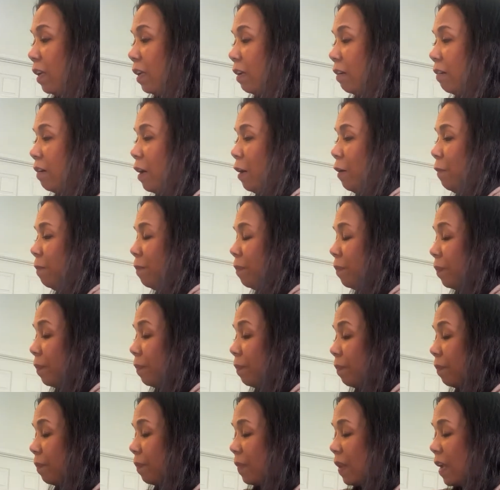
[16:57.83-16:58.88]
Oh,
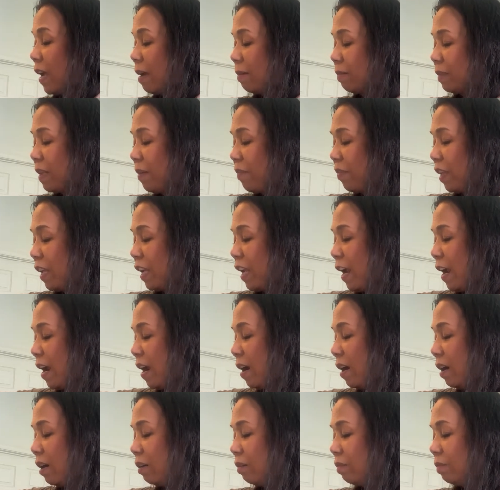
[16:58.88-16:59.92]
I have same thing
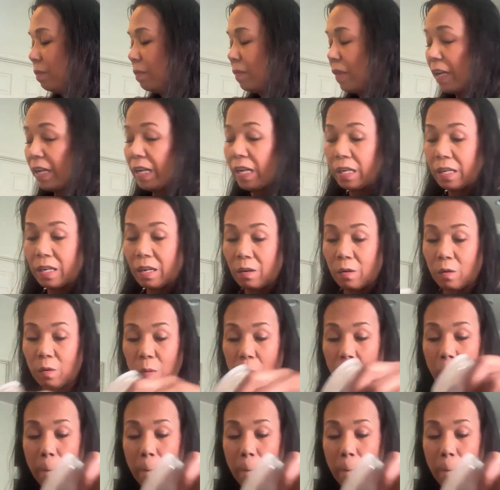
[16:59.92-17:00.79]
here. I can go.